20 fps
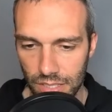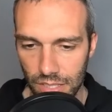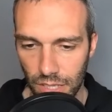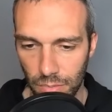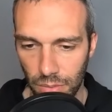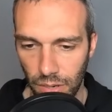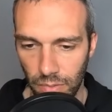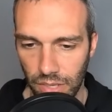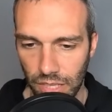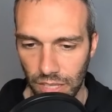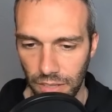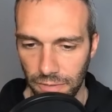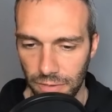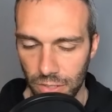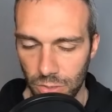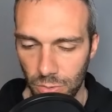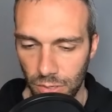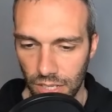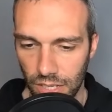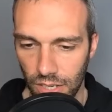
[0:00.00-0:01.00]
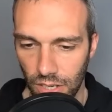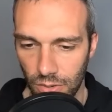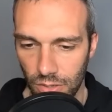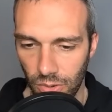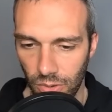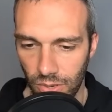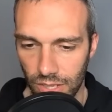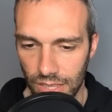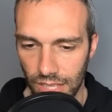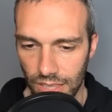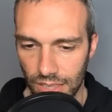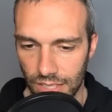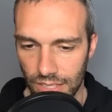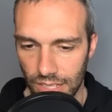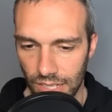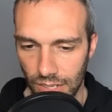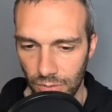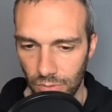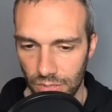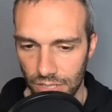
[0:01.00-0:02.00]
They'll probably let the first one go, knowing that the
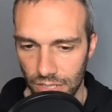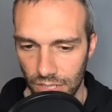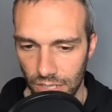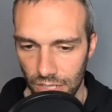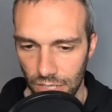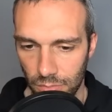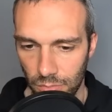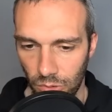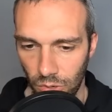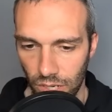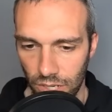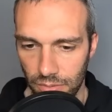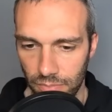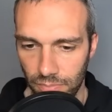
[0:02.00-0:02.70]
second one's gonna hurt more.